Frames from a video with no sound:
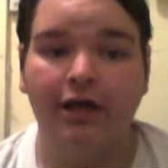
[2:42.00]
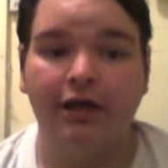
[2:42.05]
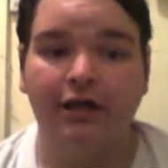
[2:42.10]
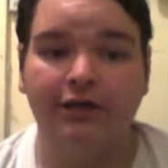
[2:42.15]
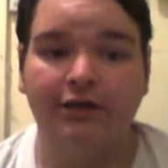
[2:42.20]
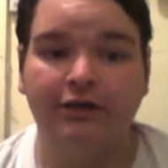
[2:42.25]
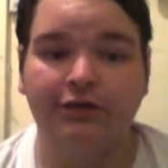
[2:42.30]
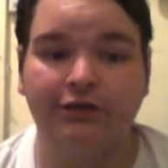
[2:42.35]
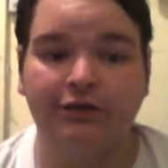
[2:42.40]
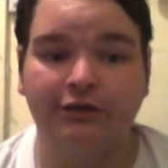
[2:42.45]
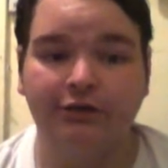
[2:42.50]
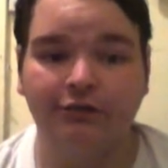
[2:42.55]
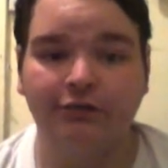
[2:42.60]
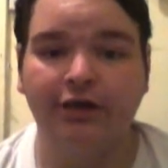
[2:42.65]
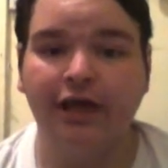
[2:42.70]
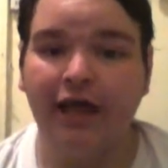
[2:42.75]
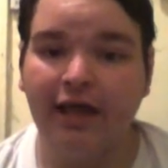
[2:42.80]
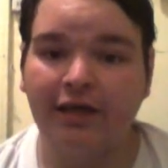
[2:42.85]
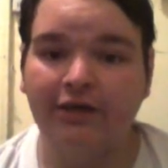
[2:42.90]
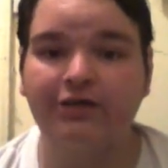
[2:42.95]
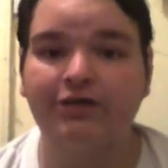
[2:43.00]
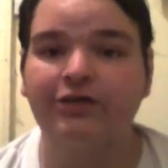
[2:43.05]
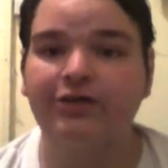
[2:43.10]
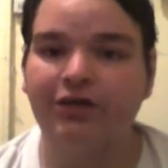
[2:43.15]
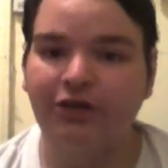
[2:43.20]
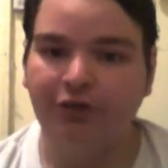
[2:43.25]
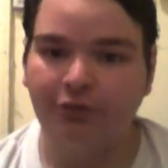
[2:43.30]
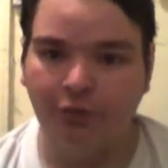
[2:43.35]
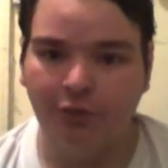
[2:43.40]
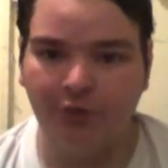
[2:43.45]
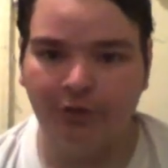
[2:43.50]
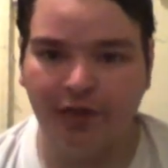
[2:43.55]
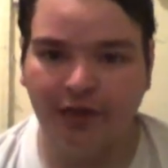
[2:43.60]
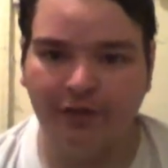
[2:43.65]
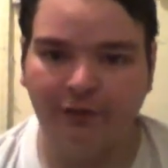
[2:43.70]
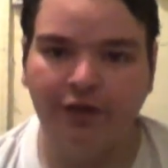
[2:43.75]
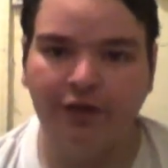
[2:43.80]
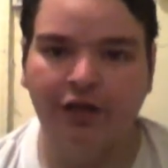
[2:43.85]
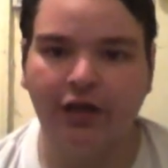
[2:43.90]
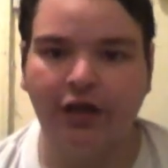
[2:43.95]
is yes, she will be
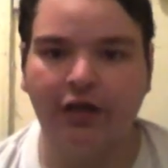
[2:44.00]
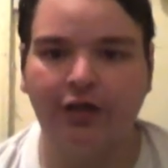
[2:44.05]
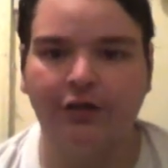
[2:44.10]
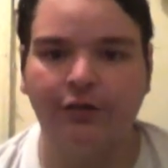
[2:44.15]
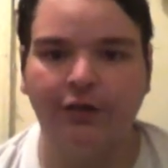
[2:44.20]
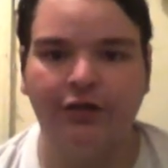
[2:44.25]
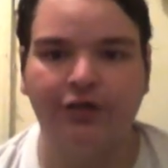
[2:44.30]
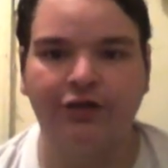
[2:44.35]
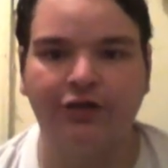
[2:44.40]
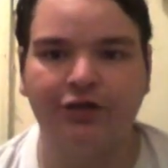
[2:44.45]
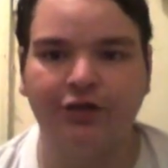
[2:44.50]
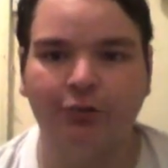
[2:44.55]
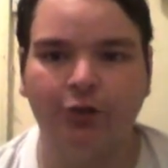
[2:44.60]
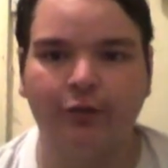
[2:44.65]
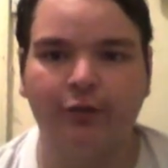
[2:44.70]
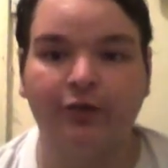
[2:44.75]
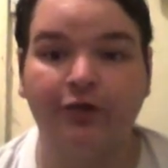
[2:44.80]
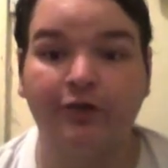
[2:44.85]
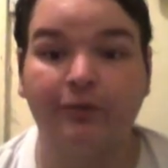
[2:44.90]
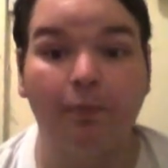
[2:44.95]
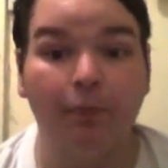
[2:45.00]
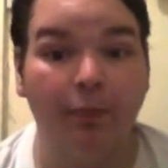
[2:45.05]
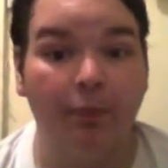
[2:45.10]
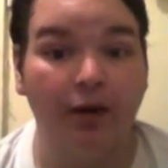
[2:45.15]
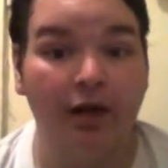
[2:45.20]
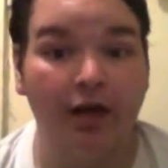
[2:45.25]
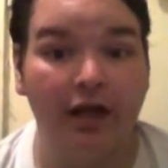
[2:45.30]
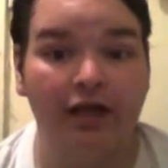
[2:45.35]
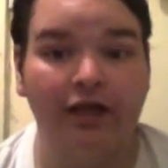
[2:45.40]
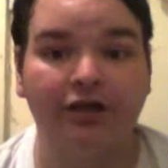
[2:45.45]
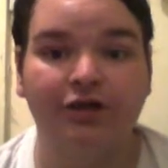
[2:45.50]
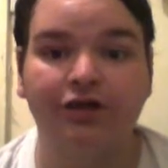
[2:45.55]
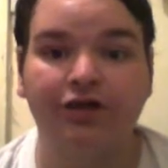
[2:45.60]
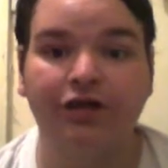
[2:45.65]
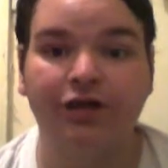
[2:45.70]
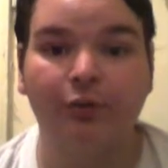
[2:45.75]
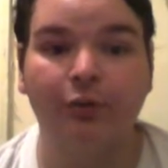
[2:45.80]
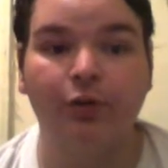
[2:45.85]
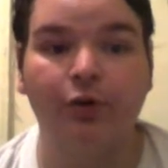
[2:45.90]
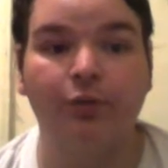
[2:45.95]
giving the other Rangers the Morphers, but
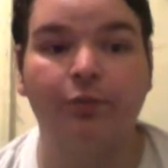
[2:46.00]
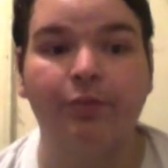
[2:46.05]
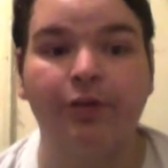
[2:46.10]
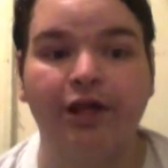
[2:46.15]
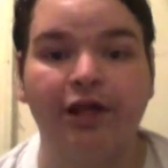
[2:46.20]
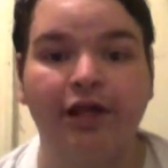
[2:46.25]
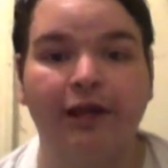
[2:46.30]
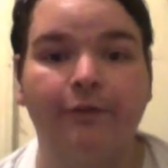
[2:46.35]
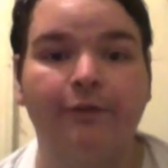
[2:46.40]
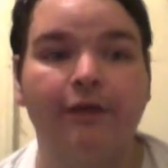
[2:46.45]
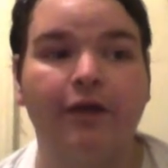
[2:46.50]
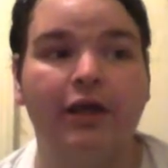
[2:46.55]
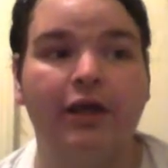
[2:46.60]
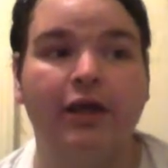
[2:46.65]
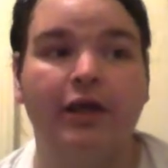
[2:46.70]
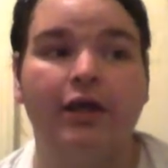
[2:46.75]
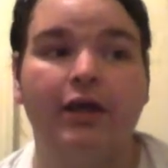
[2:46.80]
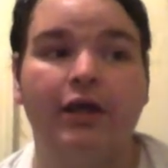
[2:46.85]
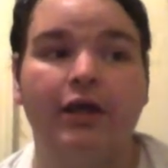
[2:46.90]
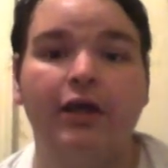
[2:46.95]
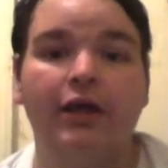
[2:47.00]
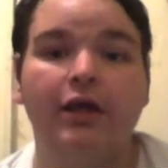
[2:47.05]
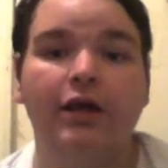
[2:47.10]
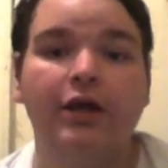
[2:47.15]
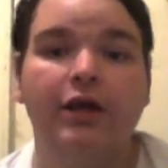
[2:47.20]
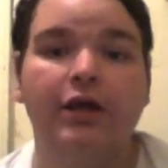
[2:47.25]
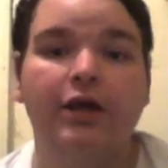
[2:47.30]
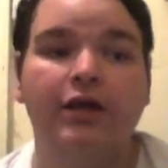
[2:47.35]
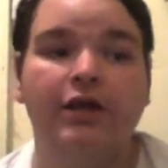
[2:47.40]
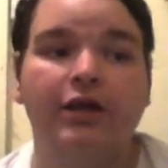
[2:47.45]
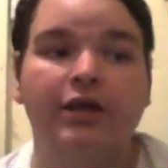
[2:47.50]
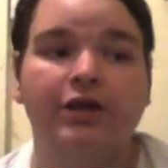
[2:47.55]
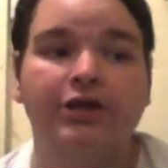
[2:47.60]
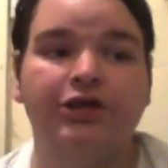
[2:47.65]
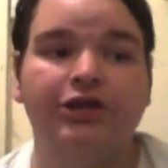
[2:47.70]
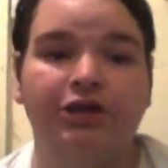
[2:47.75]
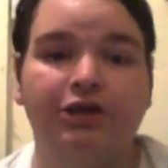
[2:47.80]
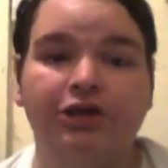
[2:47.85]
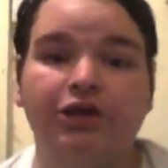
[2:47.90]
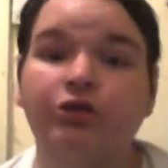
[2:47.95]
she will be giving
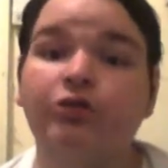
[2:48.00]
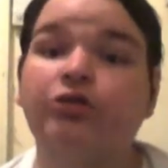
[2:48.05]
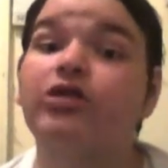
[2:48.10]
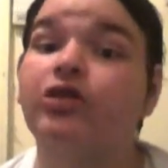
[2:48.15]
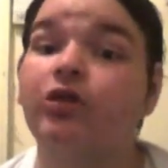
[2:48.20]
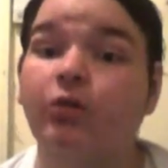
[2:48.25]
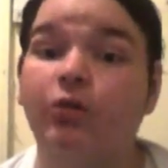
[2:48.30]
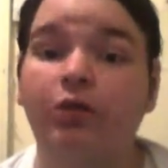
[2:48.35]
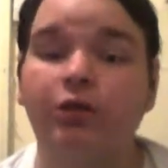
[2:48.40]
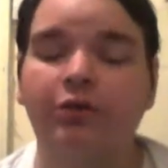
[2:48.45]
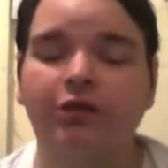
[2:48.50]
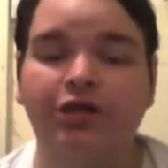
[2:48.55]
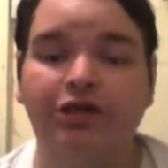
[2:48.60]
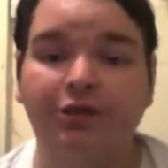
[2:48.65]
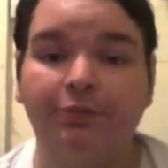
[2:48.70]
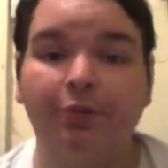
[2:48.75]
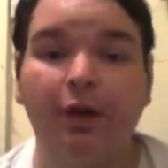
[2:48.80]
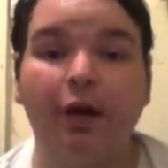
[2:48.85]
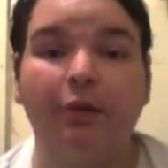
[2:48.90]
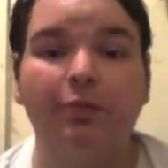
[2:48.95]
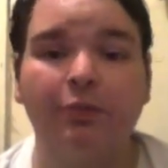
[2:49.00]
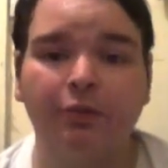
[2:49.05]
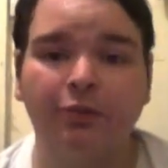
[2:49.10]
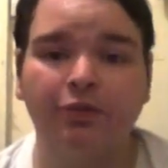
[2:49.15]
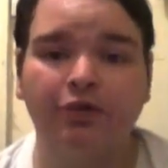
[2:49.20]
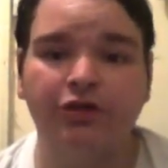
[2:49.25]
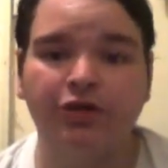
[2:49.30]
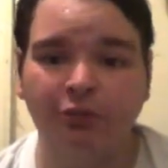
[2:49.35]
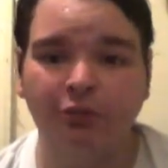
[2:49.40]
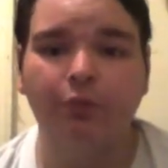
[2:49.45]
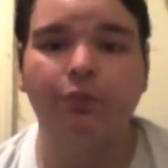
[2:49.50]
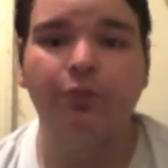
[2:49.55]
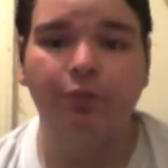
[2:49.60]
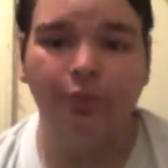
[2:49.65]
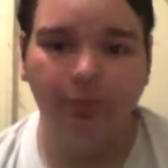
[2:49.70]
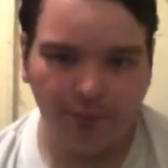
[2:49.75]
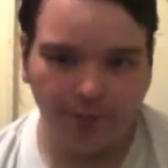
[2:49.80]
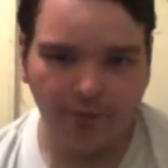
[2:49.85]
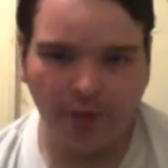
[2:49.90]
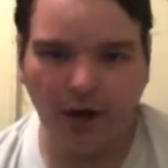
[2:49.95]
she used to she probably she
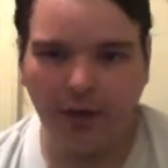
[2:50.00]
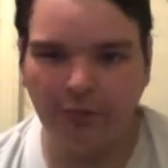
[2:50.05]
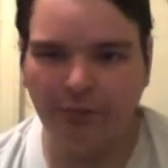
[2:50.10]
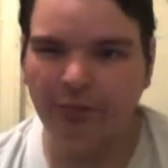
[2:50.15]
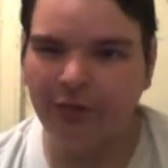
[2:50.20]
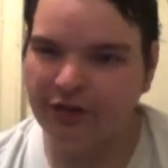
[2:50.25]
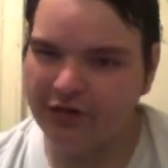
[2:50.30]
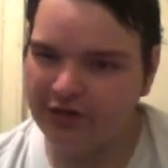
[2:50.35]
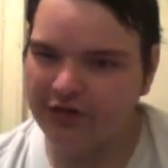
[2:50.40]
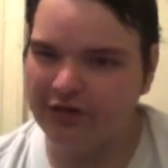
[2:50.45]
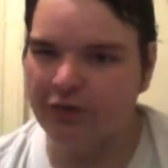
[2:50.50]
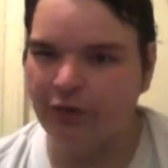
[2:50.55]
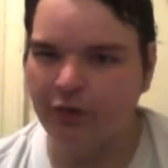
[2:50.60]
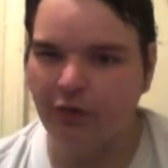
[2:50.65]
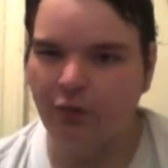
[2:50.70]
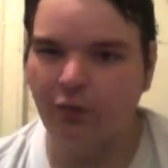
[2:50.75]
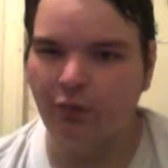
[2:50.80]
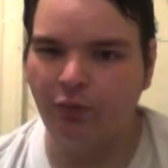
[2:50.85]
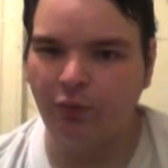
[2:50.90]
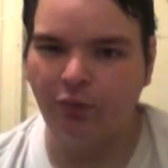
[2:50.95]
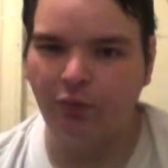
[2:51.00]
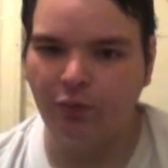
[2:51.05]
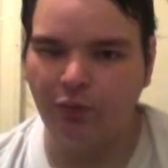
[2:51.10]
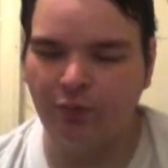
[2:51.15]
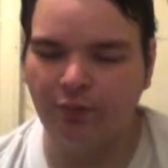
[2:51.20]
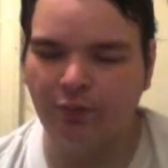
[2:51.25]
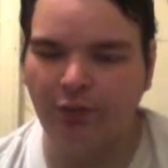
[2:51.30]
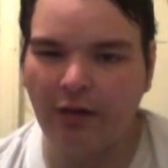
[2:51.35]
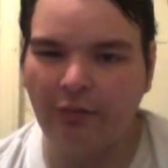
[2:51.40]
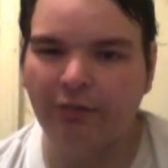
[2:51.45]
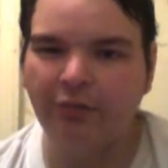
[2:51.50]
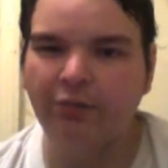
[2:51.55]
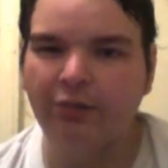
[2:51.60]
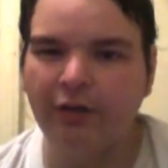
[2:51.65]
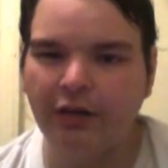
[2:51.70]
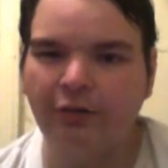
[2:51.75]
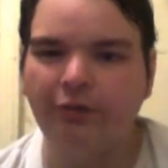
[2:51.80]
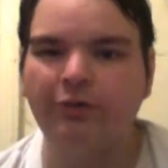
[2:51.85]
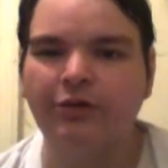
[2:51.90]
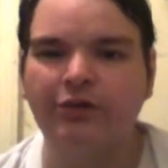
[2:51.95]
probably still
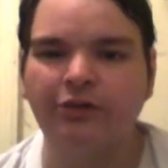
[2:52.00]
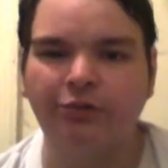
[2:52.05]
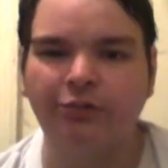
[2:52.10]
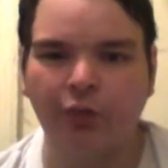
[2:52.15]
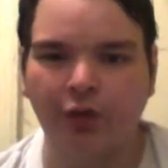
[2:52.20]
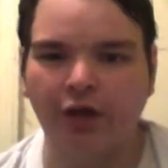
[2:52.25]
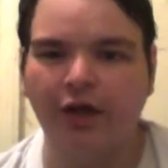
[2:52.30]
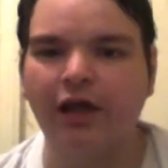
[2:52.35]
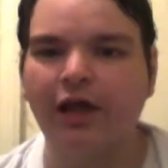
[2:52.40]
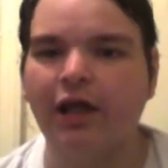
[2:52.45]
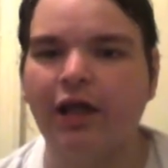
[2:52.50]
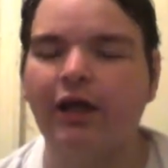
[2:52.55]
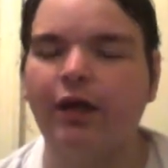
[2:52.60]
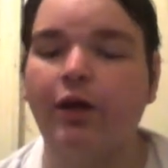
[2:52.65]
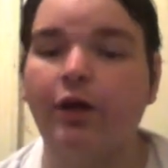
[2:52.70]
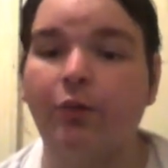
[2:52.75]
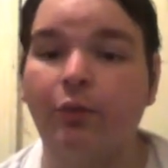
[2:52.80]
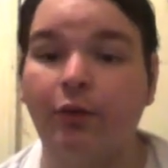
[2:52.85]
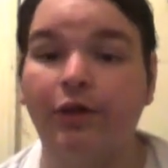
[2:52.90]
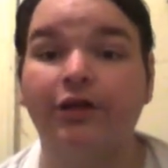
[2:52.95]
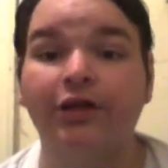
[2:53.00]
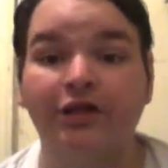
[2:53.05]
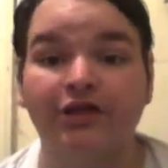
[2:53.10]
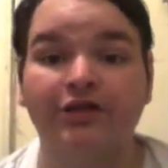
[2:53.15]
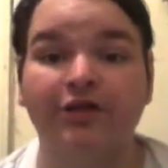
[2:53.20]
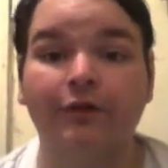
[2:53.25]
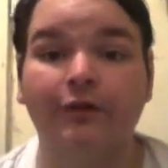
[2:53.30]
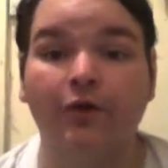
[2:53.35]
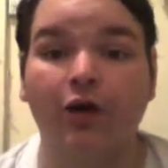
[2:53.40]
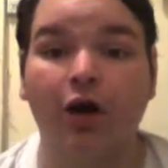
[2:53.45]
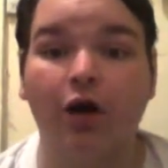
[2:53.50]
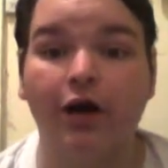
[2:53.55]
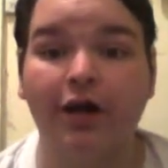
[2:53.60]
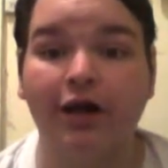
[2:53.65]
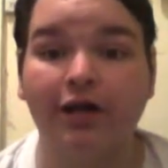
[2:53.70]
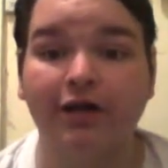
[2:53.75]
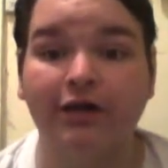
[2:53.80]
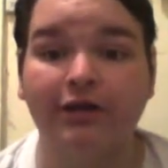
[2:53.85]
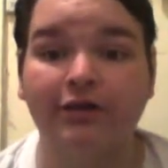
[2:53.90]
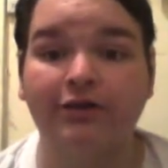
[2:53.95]
probably was working with the Silver
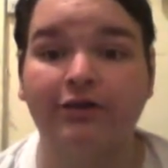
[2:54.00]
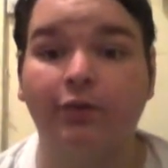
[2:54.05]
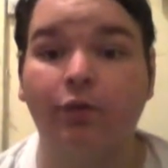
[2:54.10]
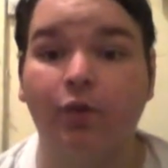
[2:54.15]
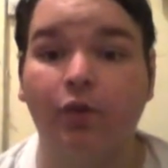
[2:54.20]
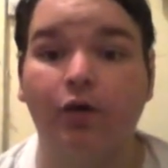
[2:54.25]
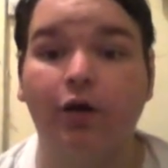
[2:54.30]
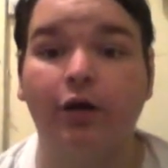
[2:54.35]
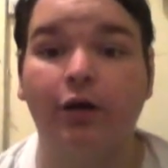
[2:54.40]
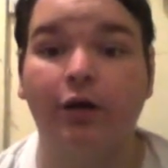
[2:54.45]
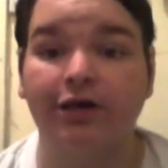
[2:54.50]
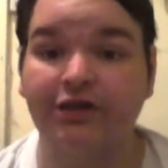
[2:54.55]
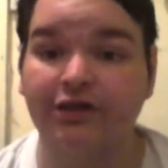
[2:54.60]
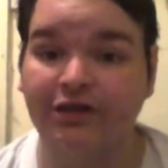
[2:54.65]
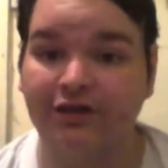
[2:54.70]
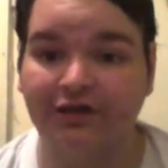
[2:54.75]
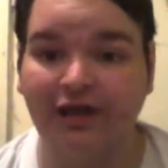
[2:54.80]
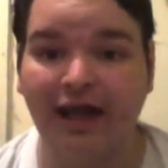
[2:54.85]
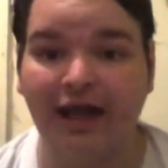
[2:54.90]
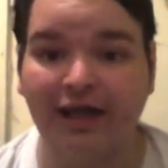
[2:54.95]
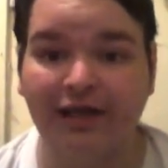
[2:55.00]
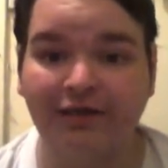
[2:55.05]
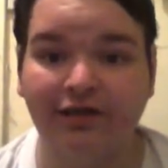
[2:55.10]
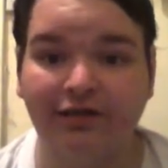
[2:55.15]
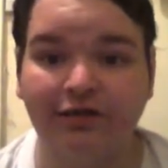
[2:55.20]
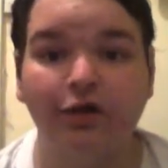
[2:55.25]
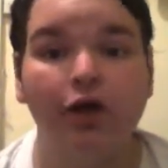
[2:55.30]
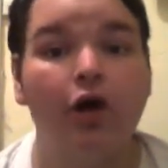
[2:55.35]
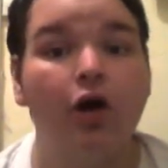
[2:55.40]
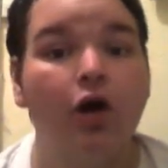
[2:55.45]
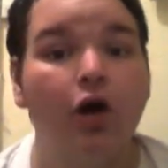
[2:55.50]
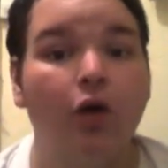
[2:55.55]
Guardians or is a scientist